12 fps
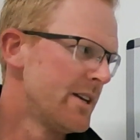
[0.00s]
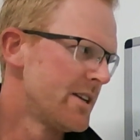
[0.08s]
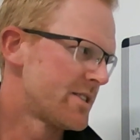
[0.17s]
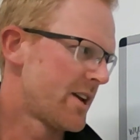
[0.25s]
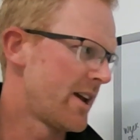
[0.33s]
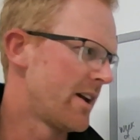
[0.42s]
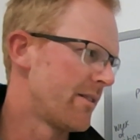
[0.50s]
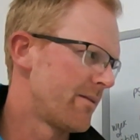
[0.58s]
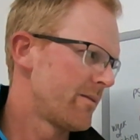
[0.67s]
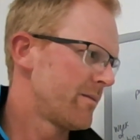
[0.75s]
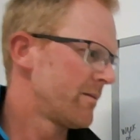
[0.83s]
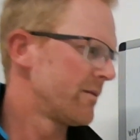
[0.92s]
So yeah,
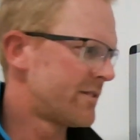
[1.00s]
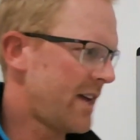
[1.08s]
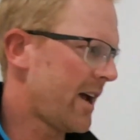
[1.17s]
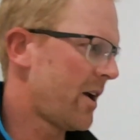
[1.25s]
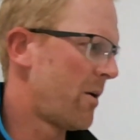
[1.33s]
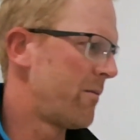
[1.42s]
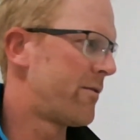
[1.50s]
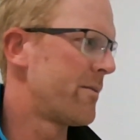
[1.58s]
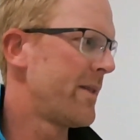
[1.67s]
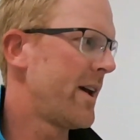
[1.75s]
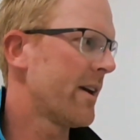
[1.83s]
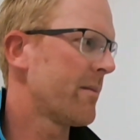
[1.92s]
take home
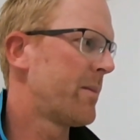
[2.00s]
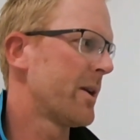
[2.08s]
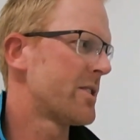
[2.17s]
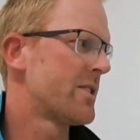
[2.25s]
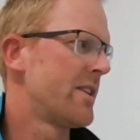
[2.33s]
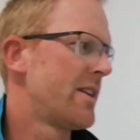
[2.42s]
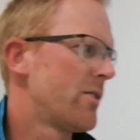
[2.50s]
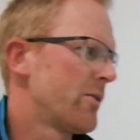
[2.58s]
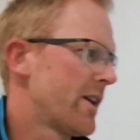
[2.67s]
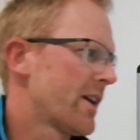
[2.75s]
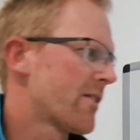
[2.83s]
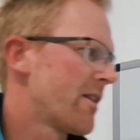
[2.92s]
from that picture there, or
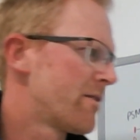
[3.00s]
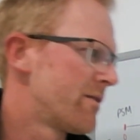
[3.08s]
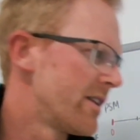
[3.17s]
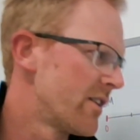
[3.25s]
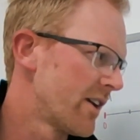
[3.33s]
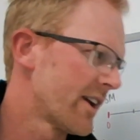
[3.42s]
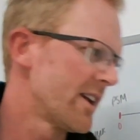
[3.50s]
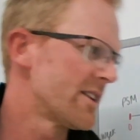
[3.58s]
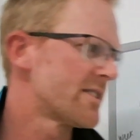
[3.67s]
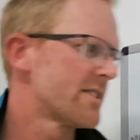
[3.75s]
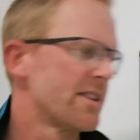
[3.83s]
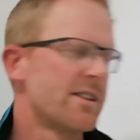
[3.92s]
that graph there, I
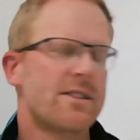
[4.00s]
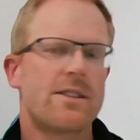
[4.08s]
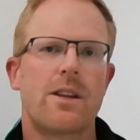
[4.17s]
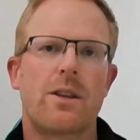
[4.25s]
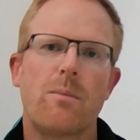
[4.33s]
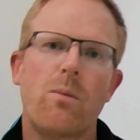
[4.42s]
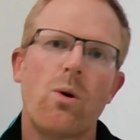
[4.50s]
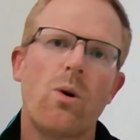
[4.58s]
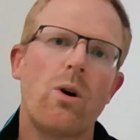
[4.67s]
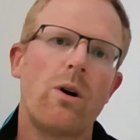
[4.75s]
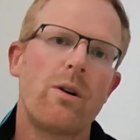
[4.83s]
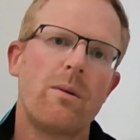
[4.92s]
guess, is that the
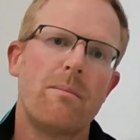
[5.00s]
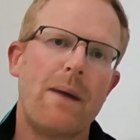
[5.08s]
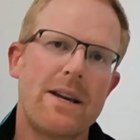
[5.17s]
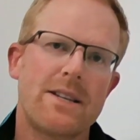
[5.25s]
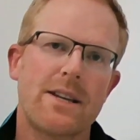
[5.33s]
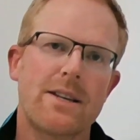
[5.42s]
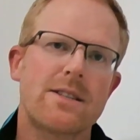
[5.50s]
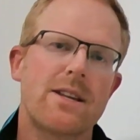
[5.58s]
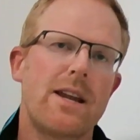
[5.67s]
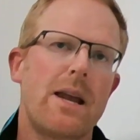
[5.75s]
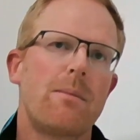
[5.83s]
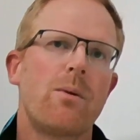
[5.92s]
more matings
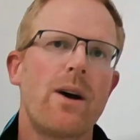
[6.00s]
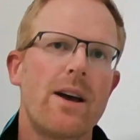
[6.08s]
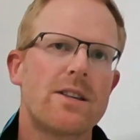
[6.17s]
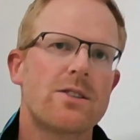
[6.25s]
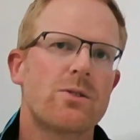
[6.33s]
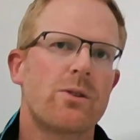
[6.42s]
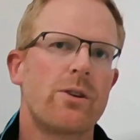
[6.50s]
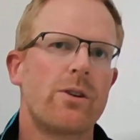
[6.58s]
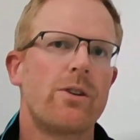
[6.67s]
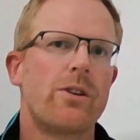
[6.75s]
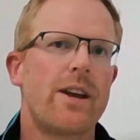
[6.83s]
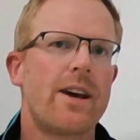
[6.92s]
an animal has, or a
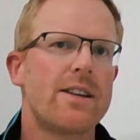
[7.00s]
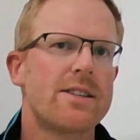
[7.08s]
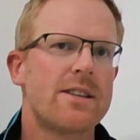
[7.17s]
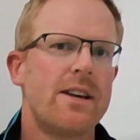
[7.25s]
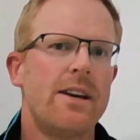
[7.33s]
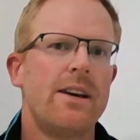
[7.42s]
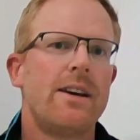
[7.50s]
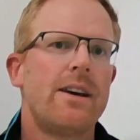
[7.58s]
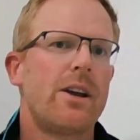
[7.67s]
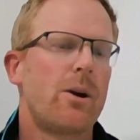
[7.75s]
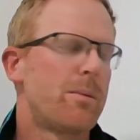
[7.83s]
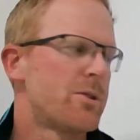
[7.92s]
herd has
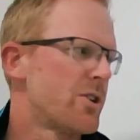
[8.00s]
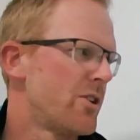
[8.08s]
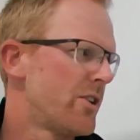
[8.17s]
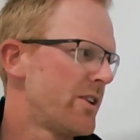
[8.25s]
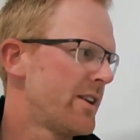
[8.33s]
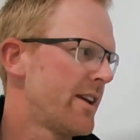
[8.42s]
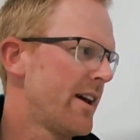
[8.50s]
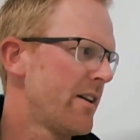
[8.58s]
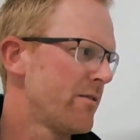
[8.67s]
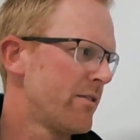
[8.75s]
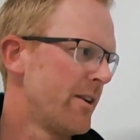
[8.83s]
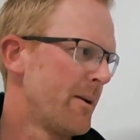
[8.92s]
an opportunity to have,